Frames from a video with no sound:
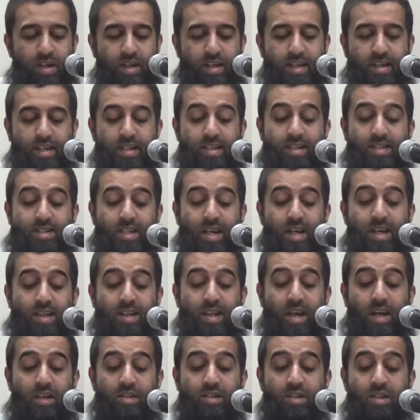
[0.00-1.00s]
he said
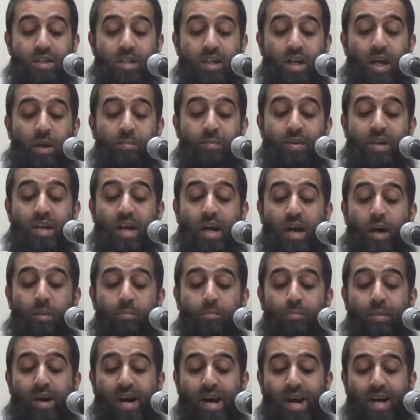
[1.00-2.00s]
that Ibn
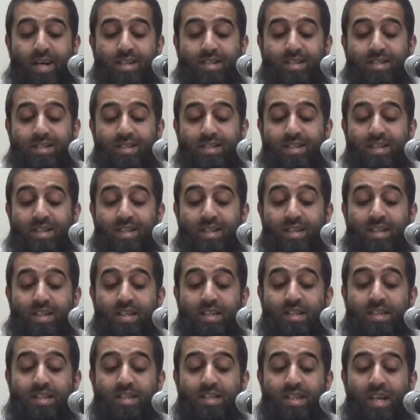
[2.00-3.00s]
Abbas,
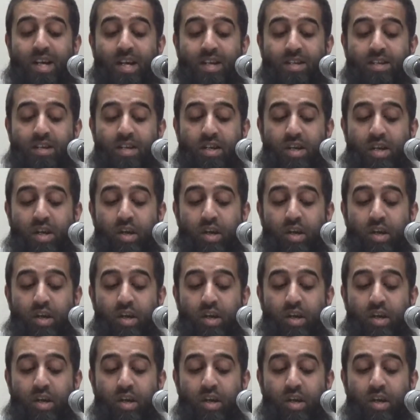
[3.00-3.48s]
he said,